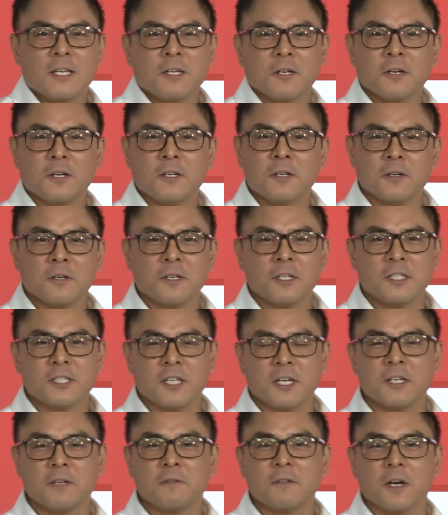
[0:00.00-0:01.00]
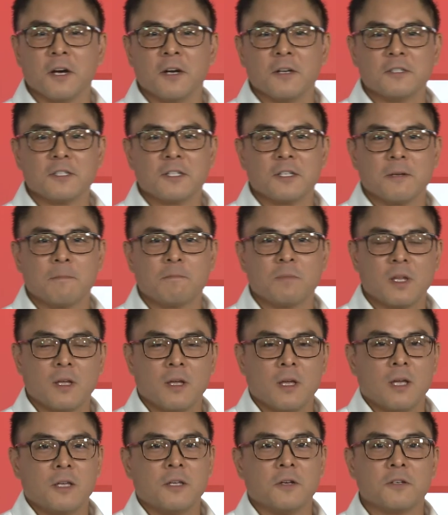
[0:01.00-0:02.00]
You're an executive coach,
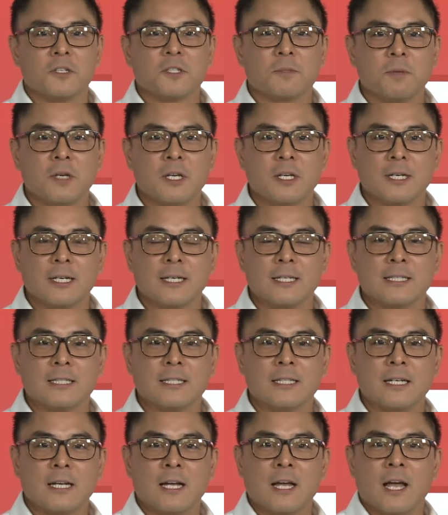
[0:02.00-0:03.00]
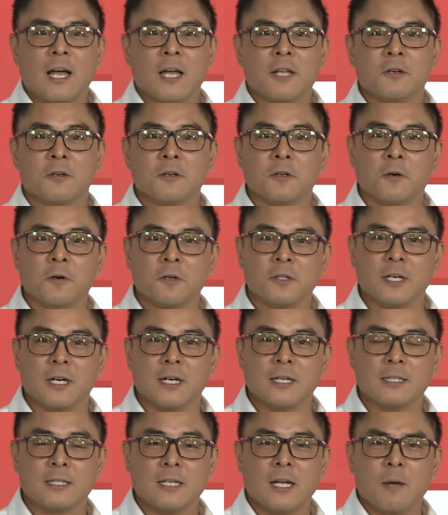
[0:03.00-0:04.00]
you're a speaker, and you're an
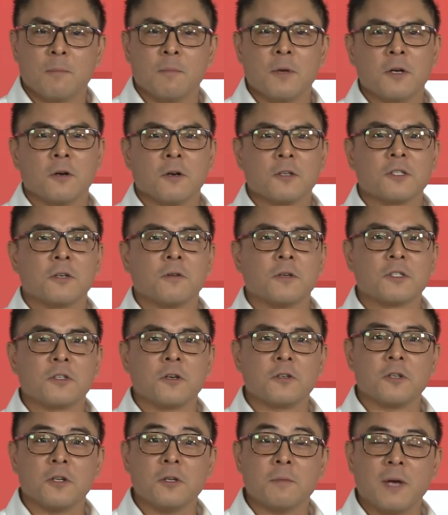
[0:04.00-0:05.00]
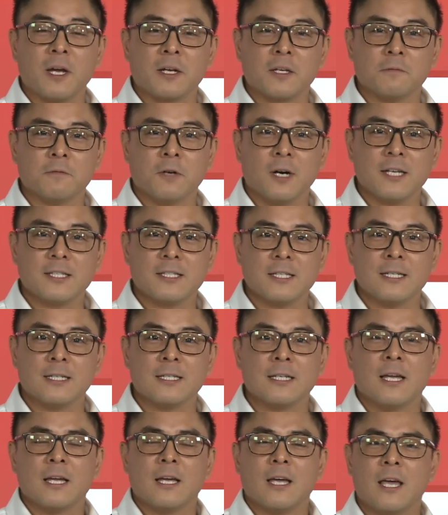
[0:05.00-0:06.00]
author, but you're also a social impact advisor
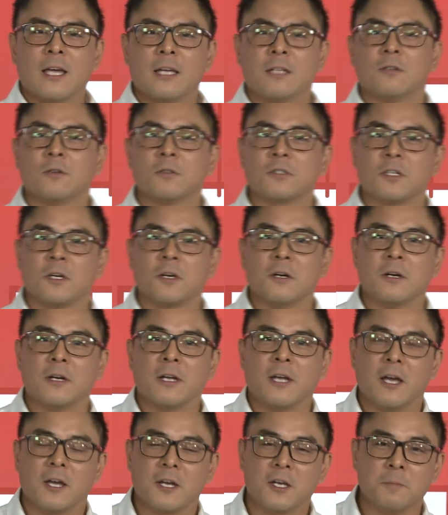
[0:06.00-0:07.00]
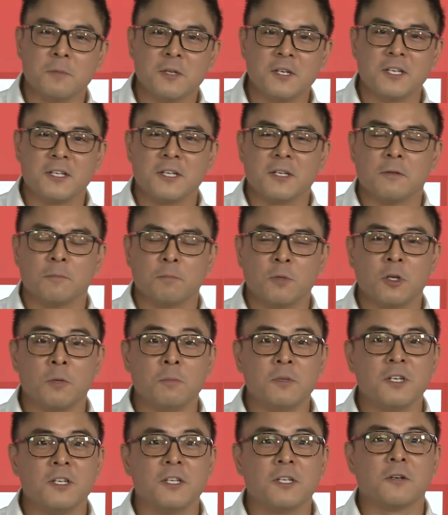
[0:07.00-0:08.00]
and also a
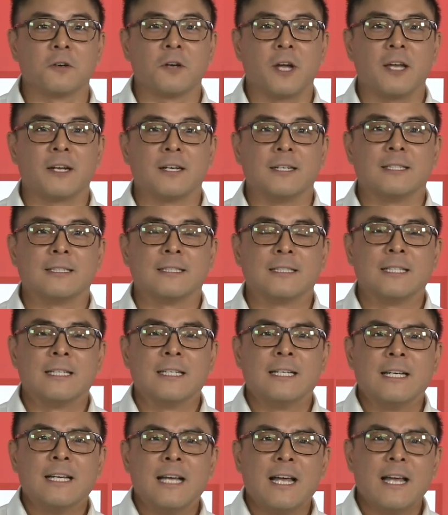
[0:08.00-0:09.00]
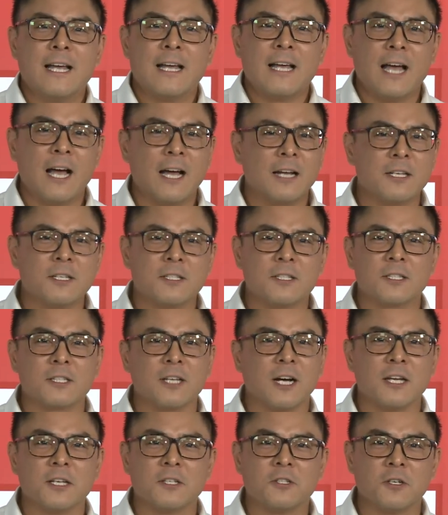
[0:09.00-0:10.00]
community creator. How did you
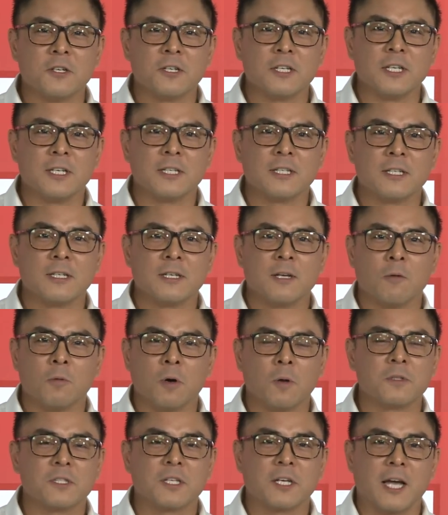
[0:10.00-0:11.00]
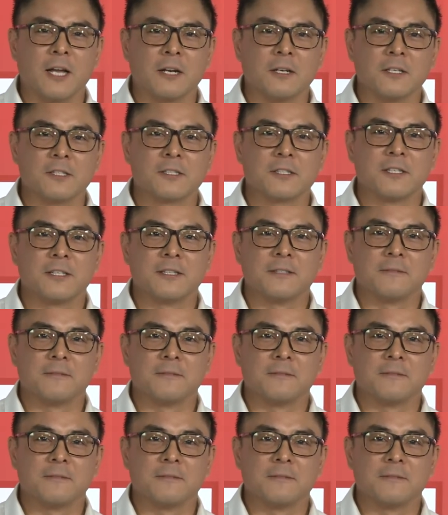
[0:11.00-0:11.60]
start your journey? What was the catalyst?